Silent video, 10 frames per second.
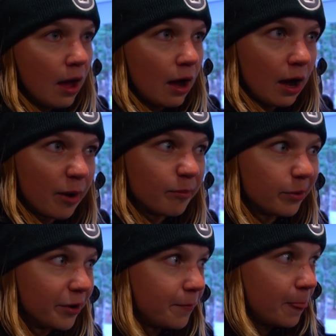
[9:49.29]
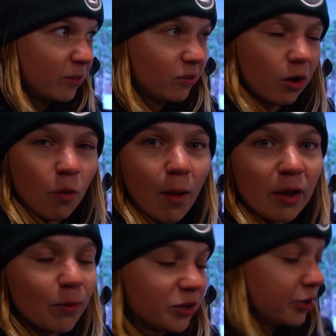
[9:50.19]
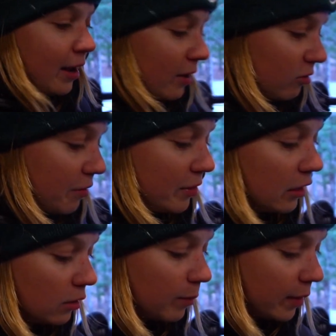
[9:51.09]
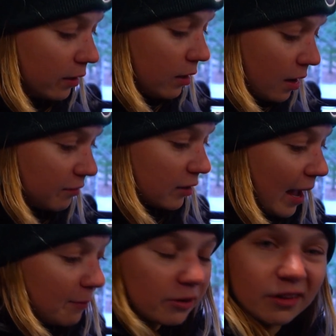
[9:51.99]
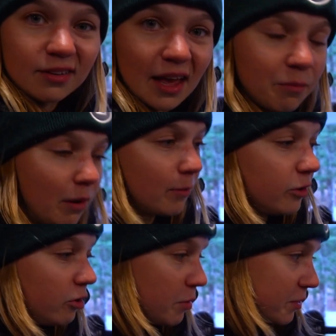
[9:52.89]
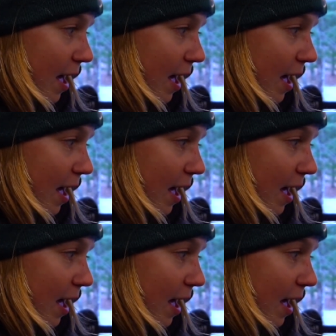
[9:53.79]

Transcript: Um, but it's not quite winter yet, so I have a little bit of time to decide what I'm going to do with